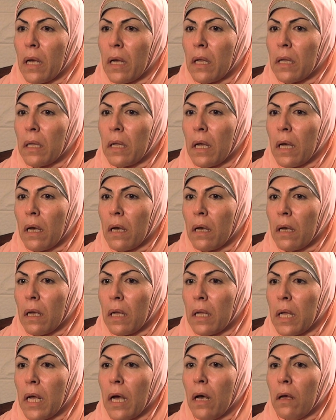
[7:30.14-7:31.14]

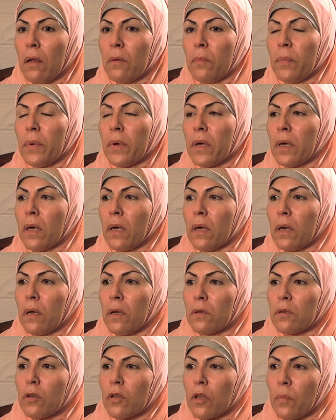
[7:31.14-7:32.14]
and help
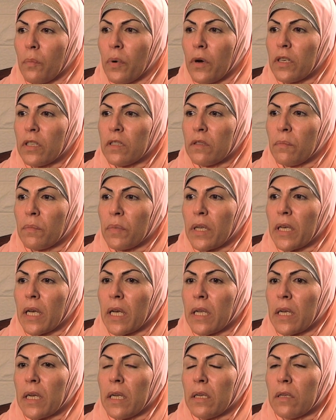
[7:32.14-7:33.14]
to the point of
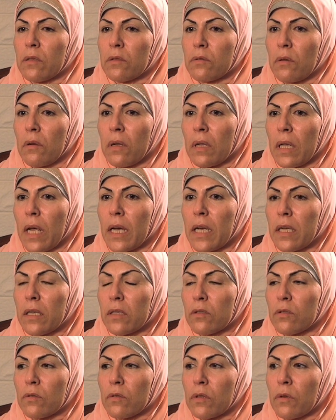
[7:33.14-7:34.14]
bringing it into a
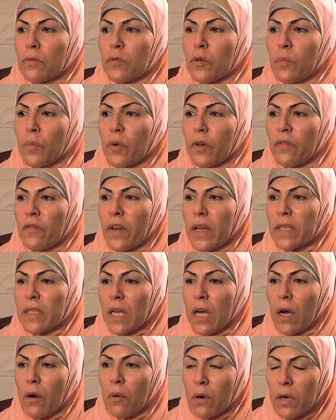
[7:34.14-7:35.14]
light to prevent
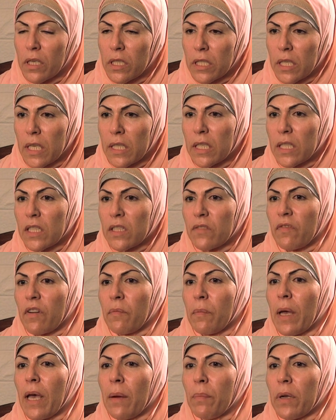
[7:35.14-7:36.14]
our injustice
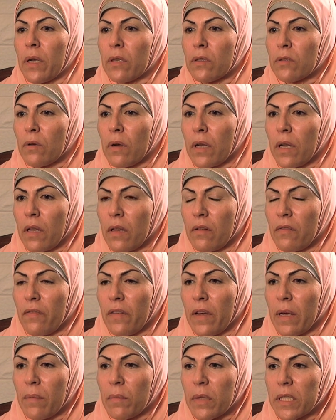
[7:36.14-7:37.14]
from happening to another
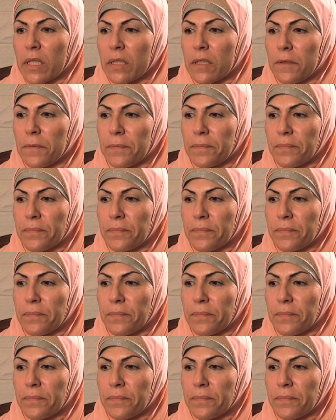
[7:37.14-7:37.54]
families.